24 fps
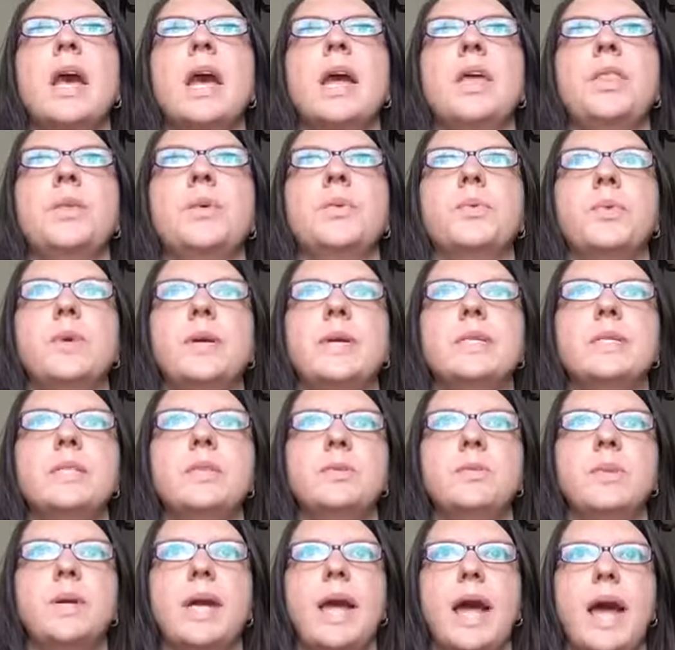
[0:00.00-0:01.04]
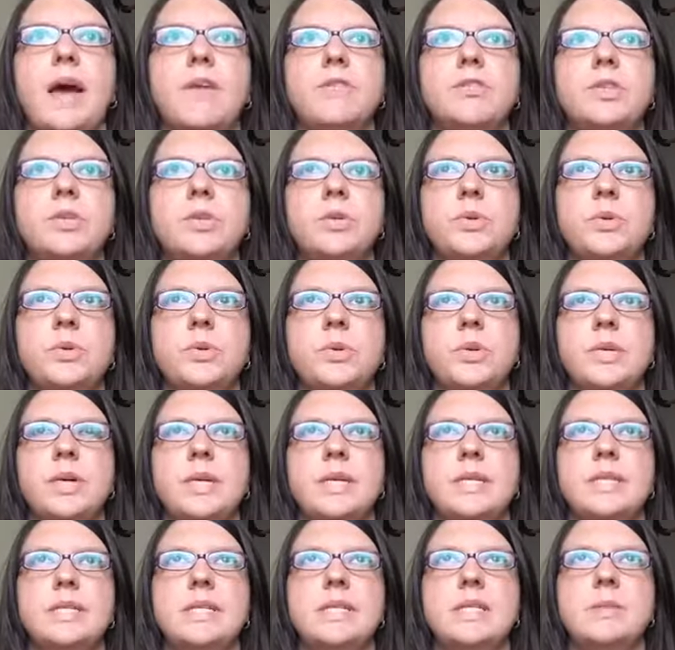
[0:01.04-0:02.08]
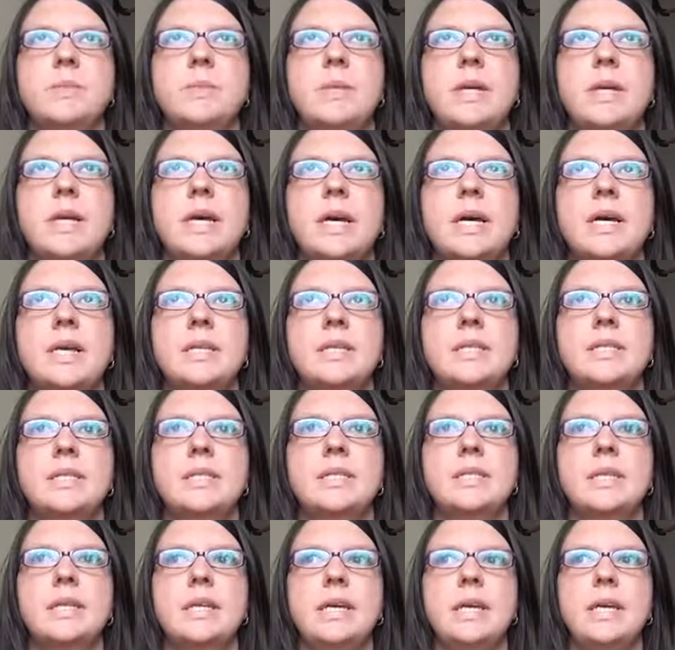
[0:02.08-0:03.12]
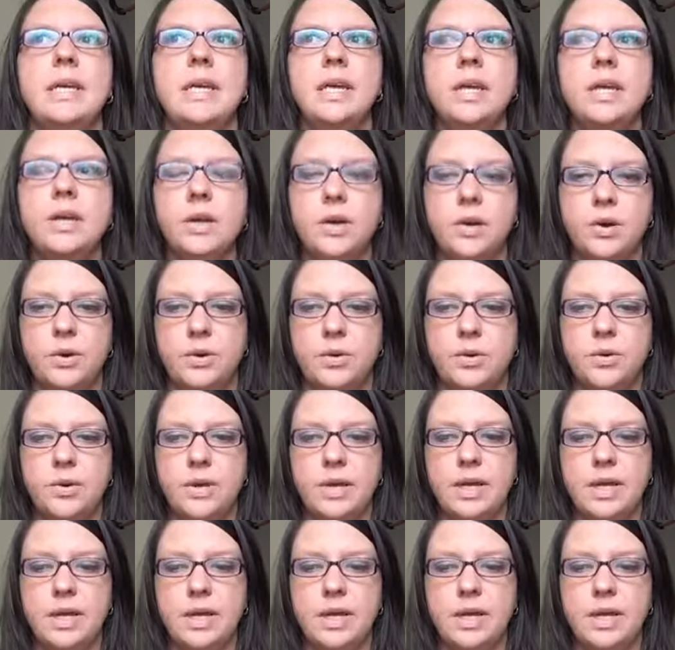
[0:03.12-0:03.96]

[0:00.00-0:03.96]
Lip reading: And the reason we have stories is because ego